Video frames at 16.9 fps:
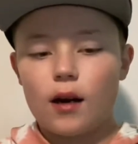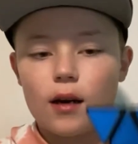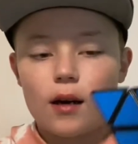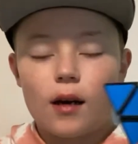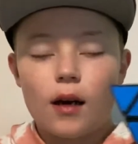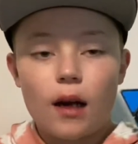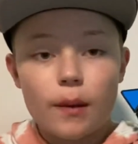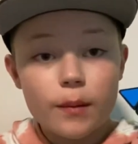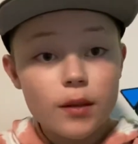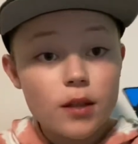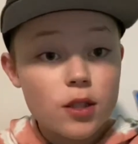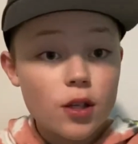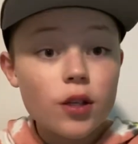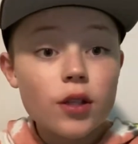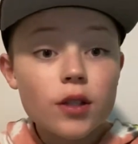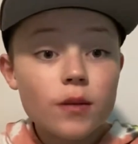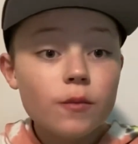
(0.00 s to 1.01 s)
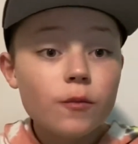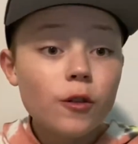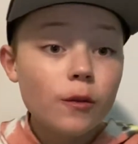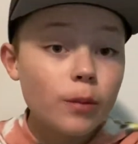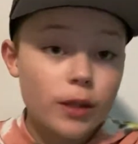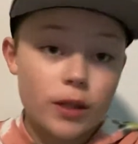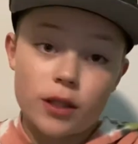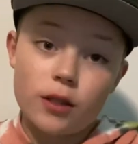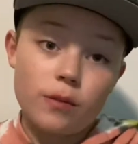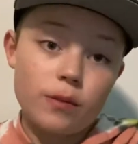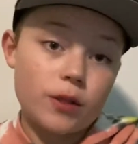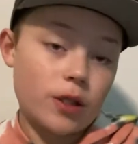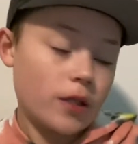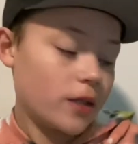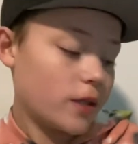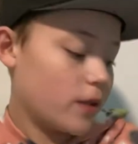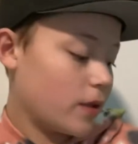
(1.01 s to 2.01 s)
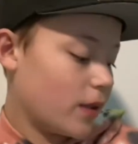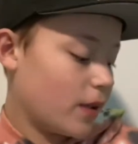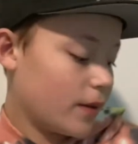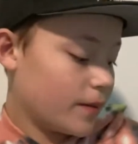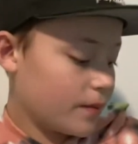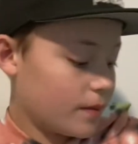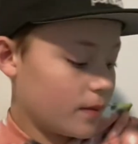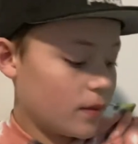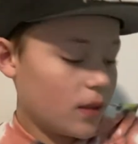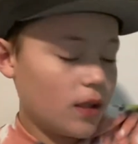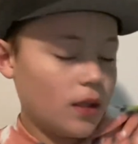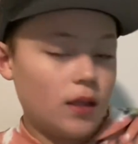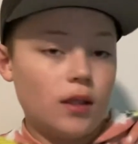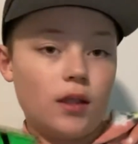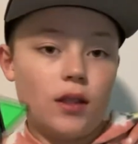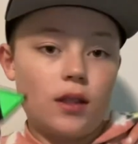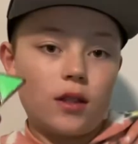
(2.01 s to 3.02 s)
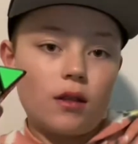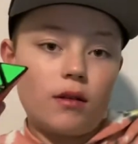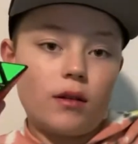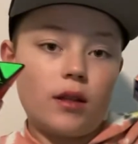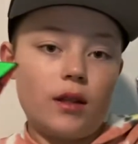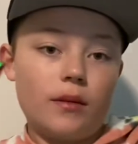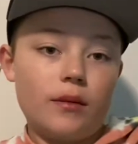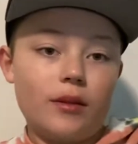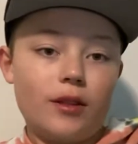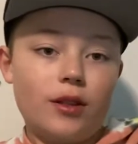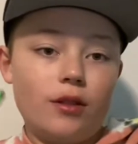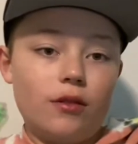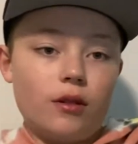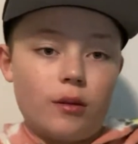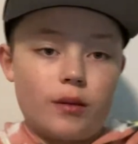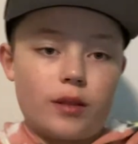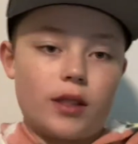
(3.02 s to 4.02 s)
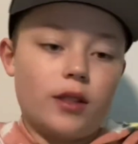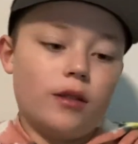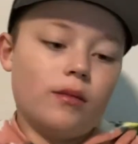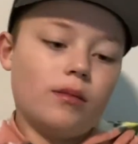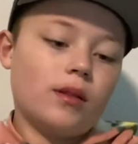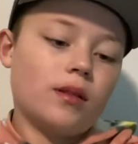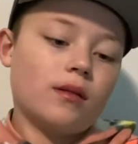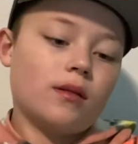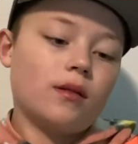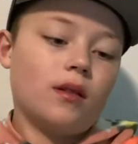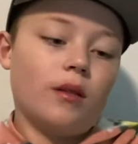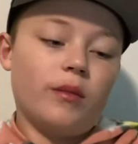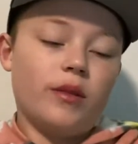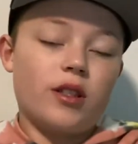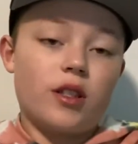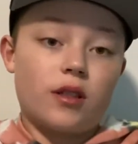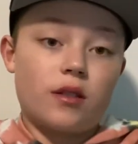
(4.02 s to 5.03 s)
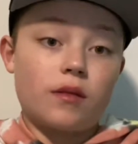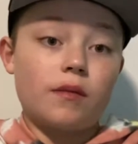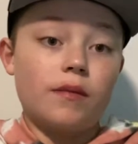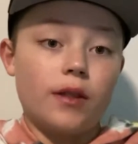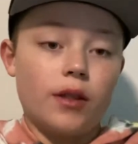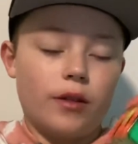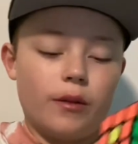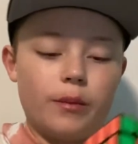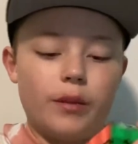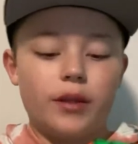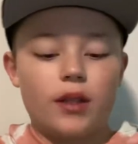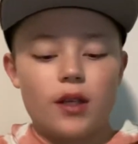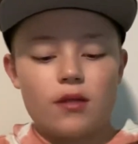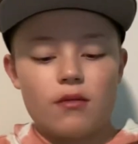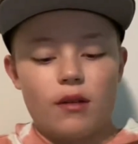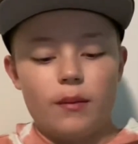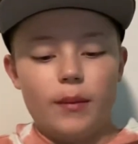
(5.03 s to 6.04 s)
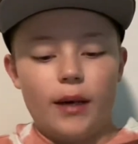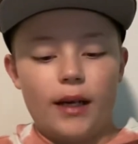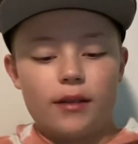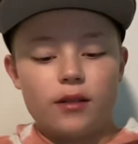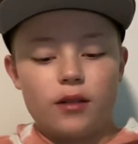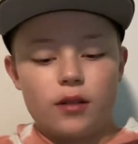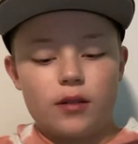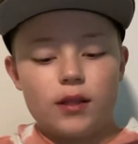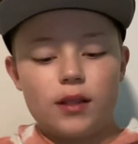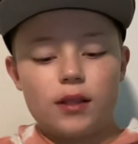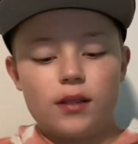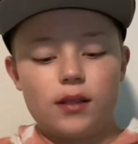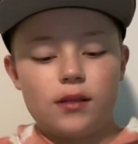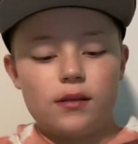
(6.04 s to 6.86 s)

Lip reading: I'm gonna show you some Rubik's Cube tricks today. So I got my 2 Rubik's Cubes. Let me just hurry and put this one back real quick here.